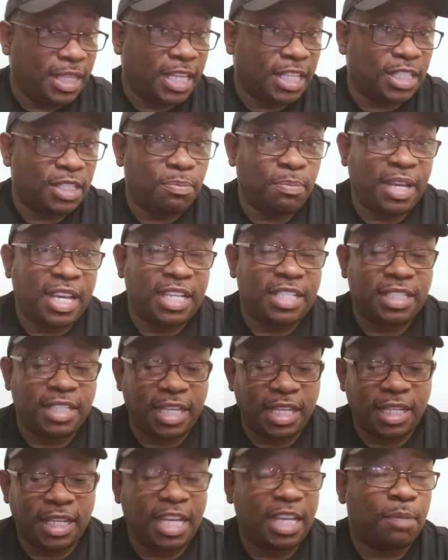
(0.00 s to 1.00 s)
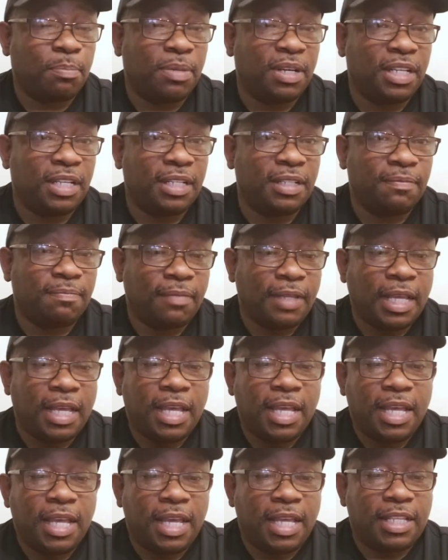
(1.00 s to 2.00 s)
Smash that like button
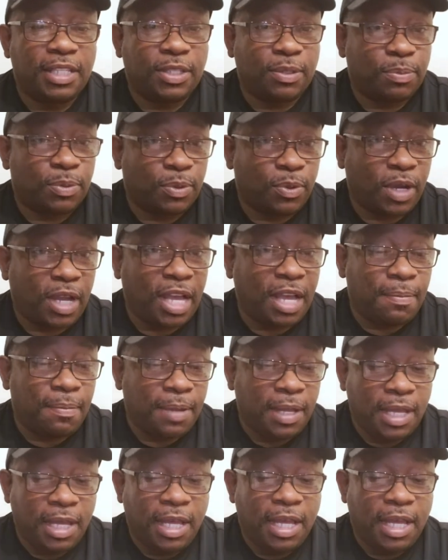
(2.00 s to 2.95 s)
and subscribe.